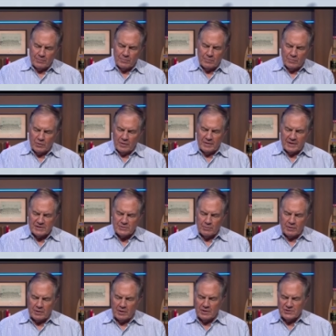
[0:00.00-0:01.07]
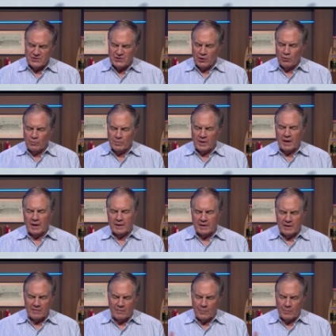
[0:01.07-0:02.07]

And really, that's what we call zone blocking.